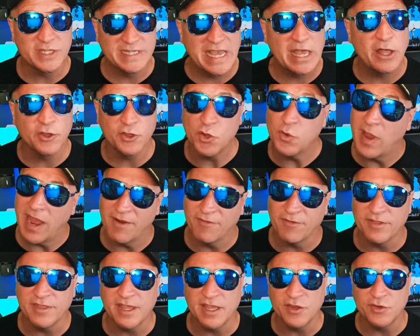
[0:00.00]
tell you
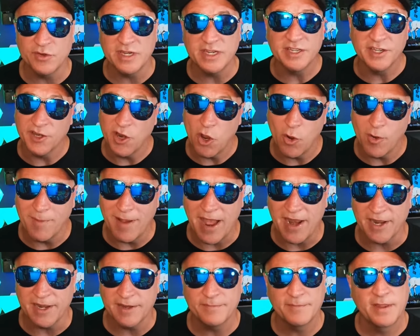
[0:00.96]
everything you need to know
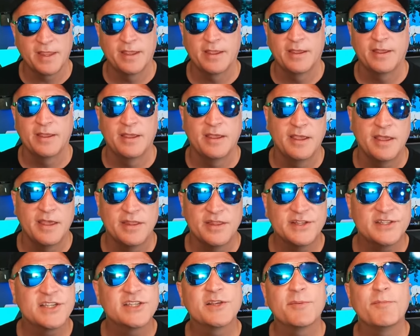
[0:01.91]
about it.
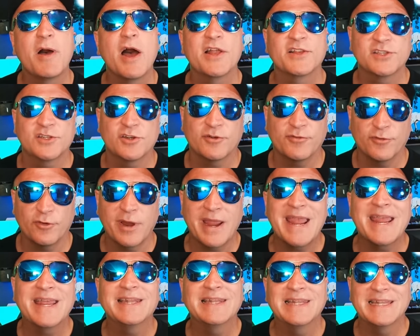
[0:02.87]
This is a monster for
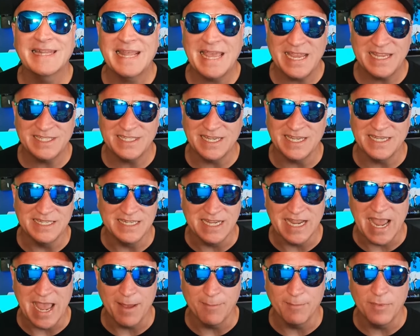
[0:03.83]
a lazy
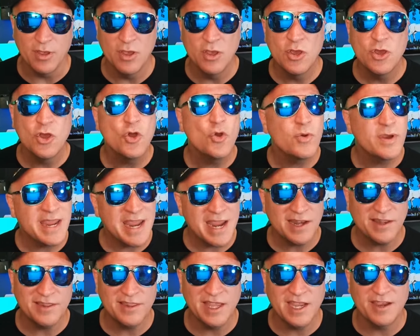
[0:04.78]
DM who
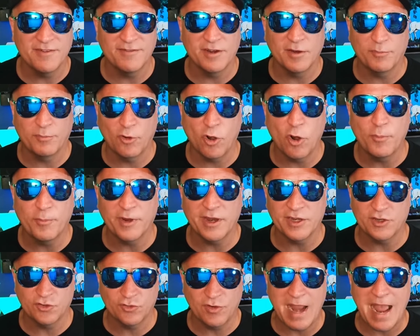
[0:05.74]
can't think of an
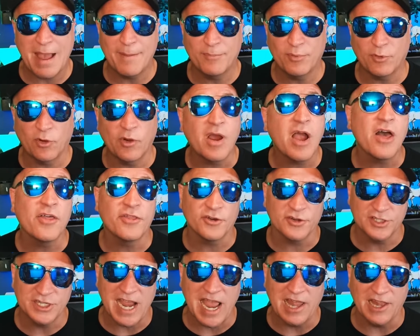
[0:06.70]
appropriate trap or other
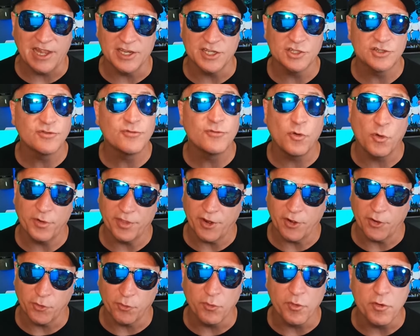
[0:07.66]
challenge for
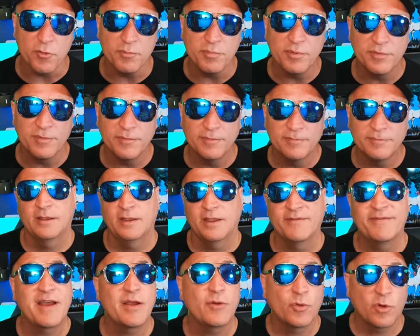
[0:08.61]
their group.
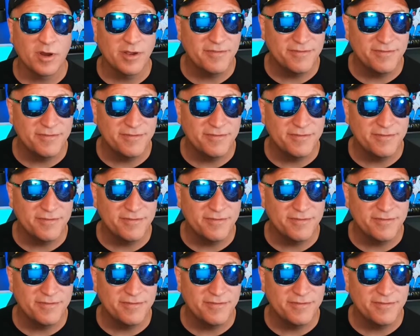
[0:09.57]
If I were a